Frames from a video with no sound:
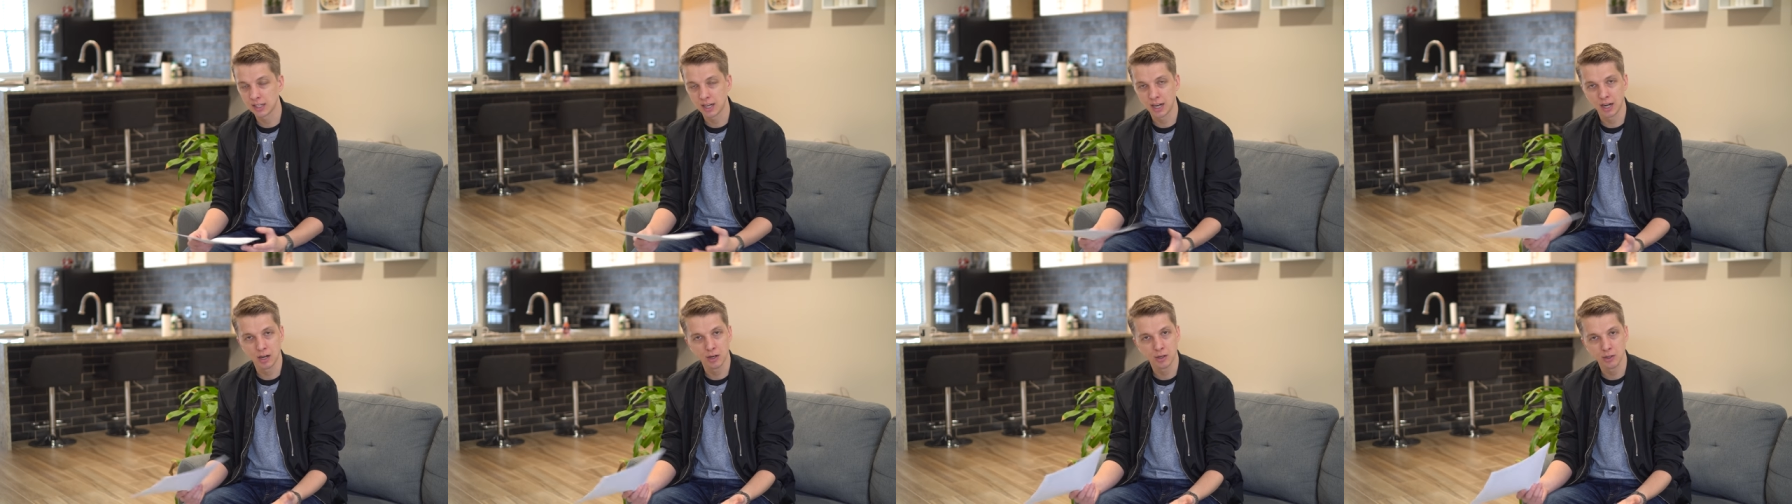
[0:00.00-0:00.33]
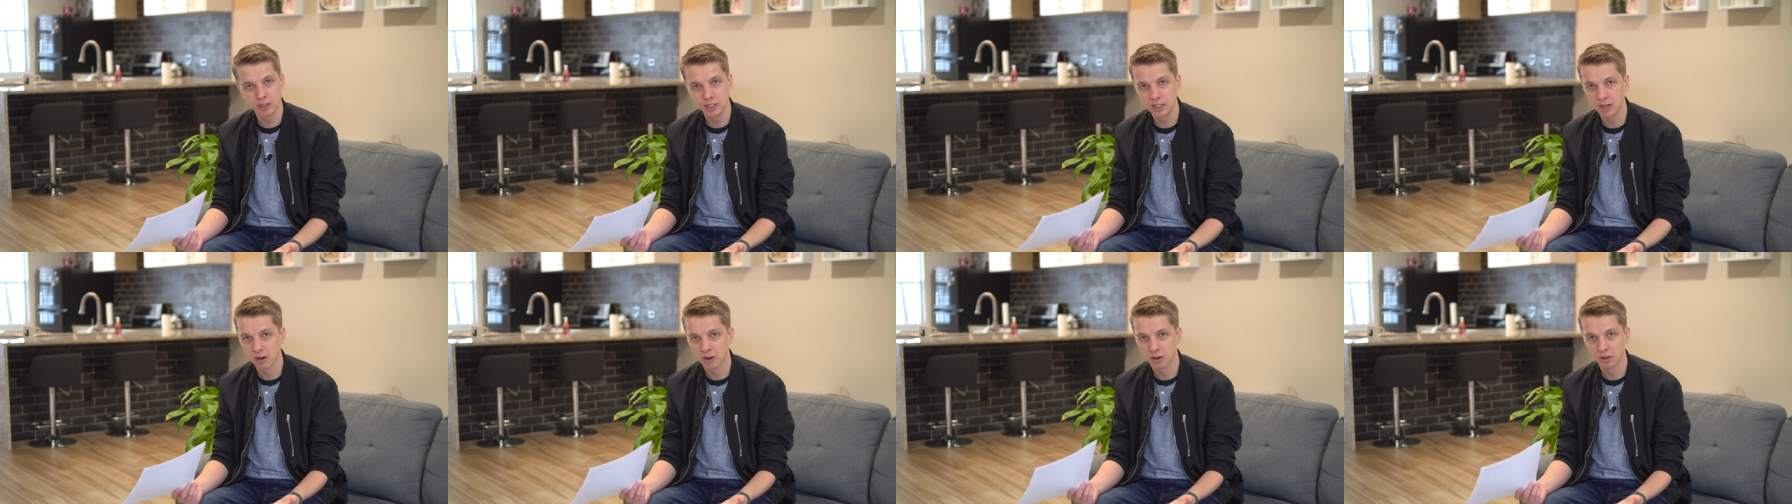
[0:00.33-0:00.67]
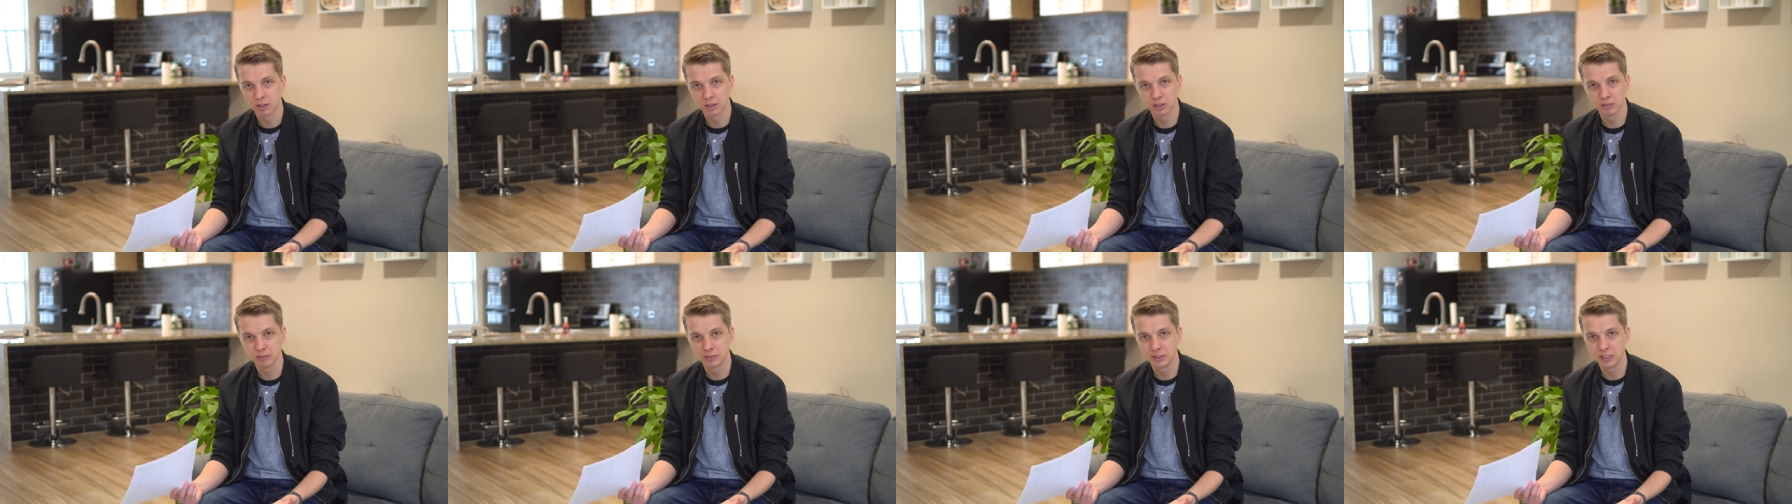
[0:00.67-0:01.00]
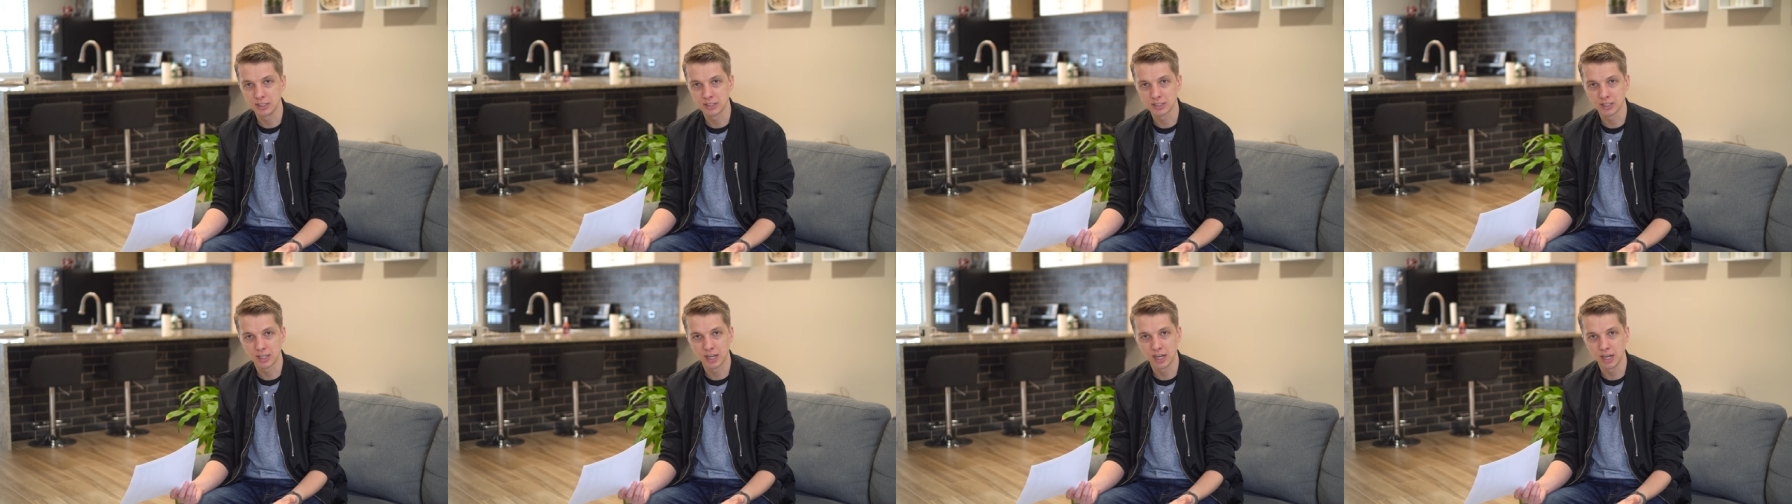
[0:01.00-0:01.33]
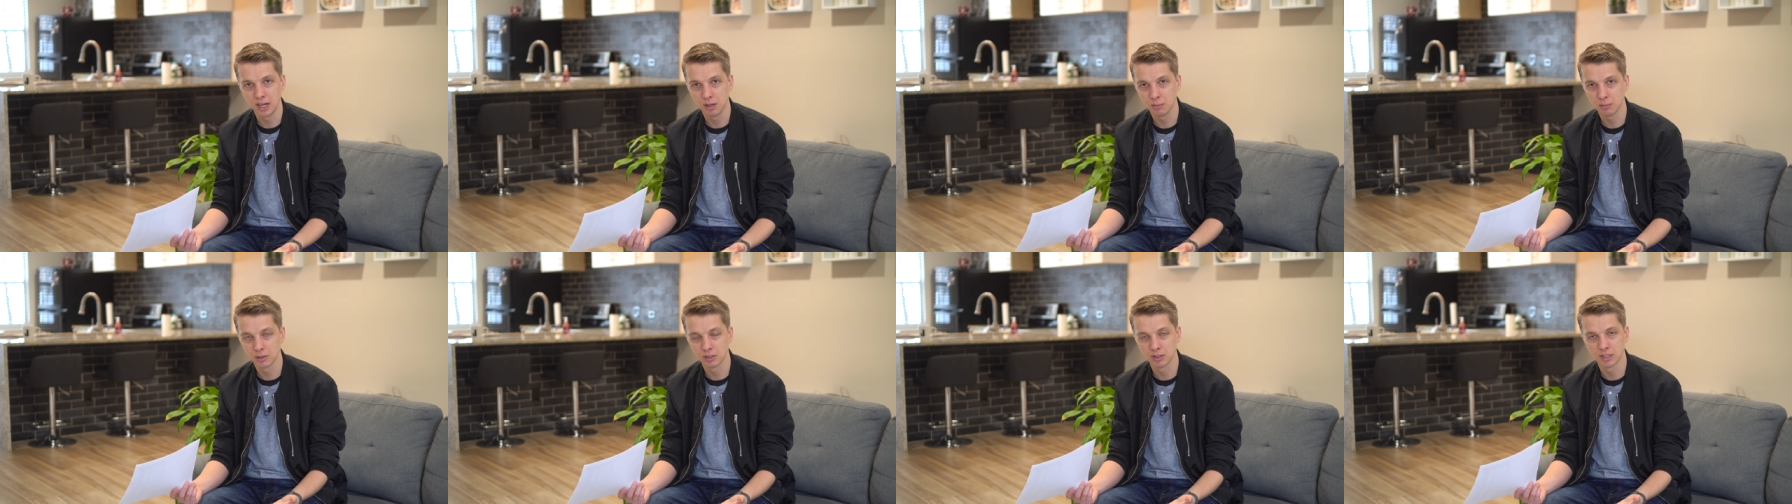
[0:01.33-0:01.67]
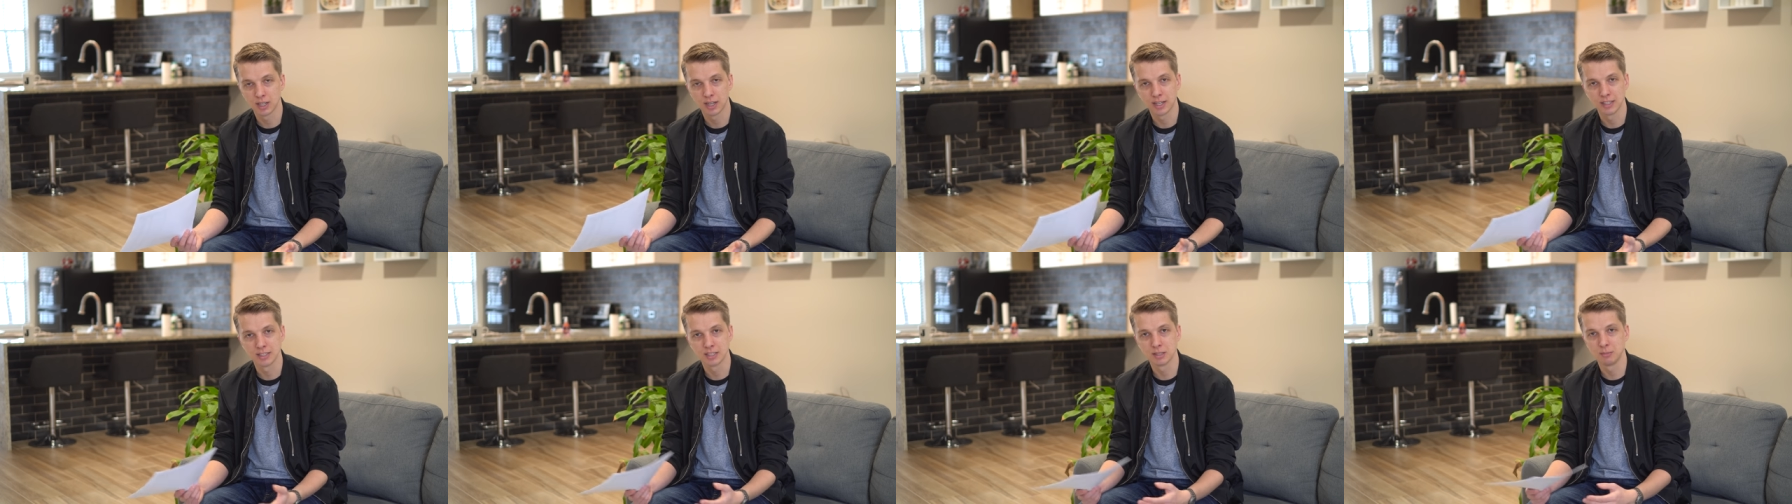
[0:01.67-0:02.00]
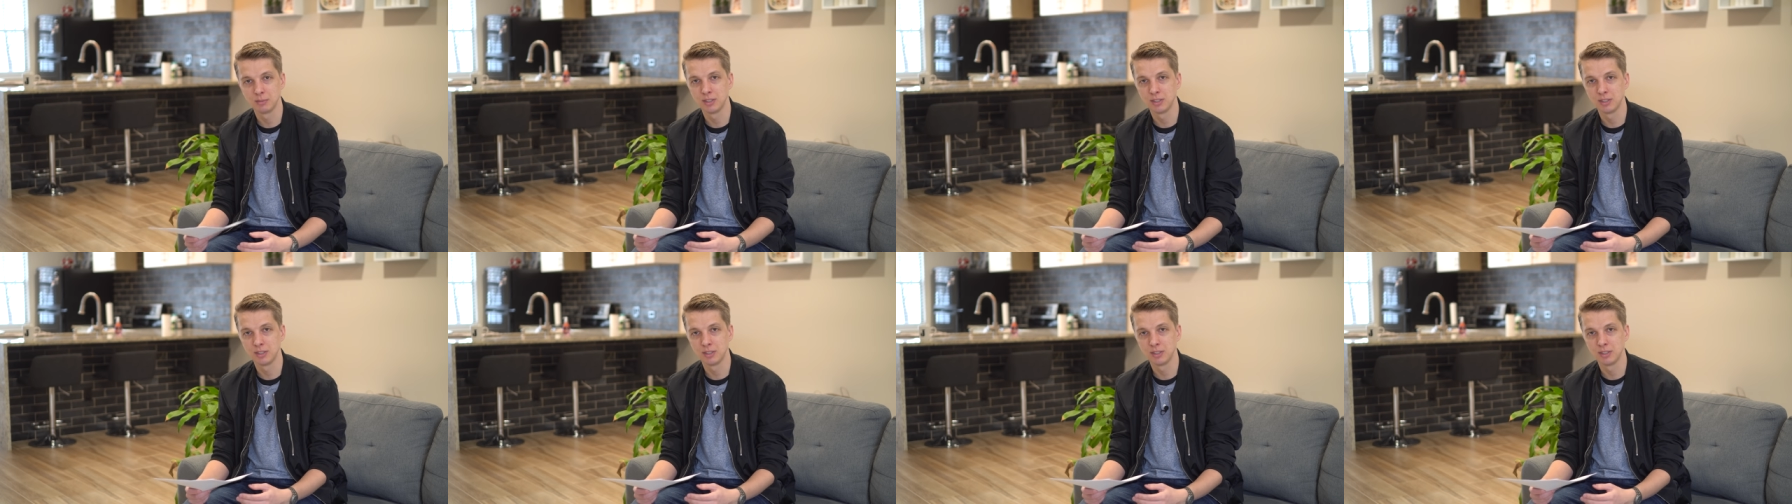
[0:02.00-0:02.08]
carry all of these camera lines.